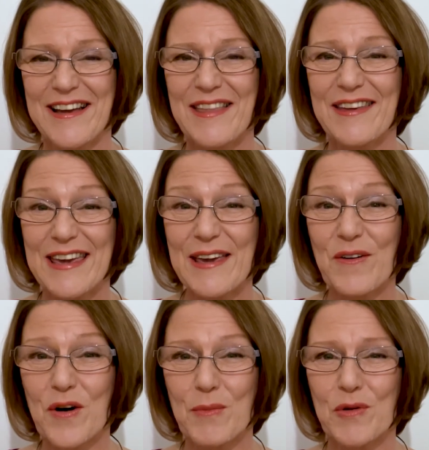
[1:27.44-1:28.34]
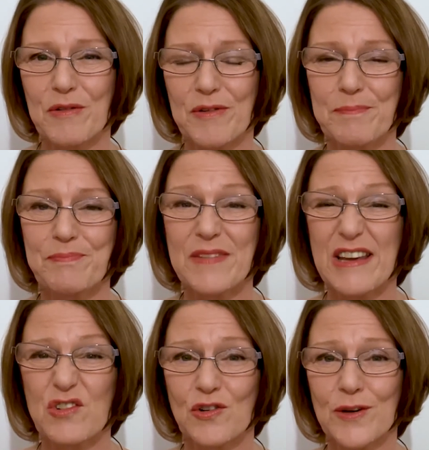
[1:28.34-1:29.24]
The key hormones,
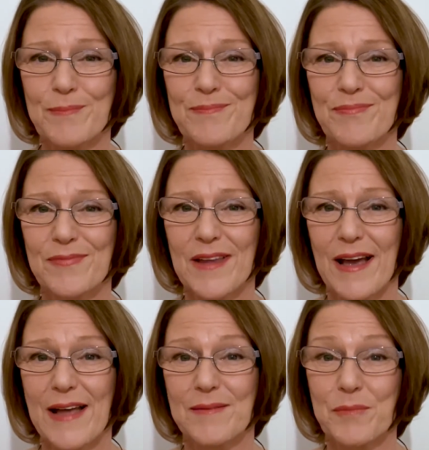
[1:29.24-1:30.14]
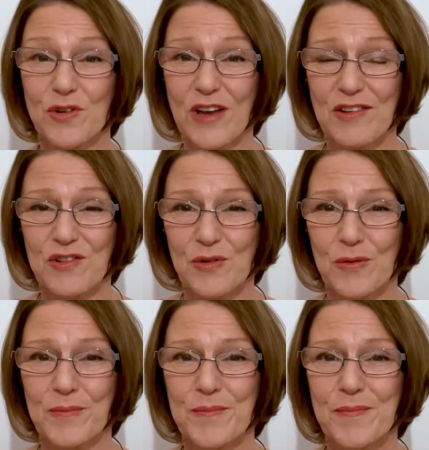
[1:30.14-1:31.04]
estrogen and
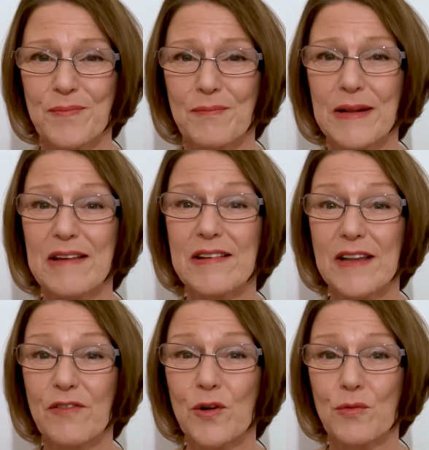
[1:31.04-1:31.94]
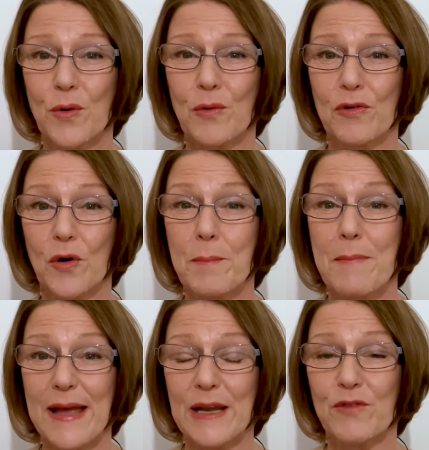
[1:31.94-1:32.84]
progesterone, play significant roles on
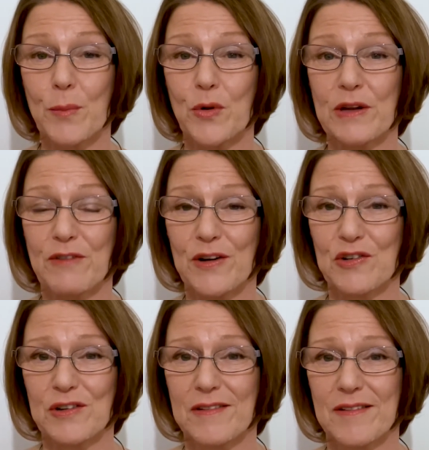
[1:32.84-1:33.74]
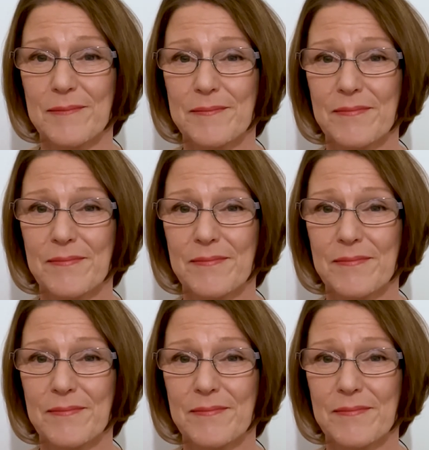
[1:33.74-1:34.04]
many of our body functions.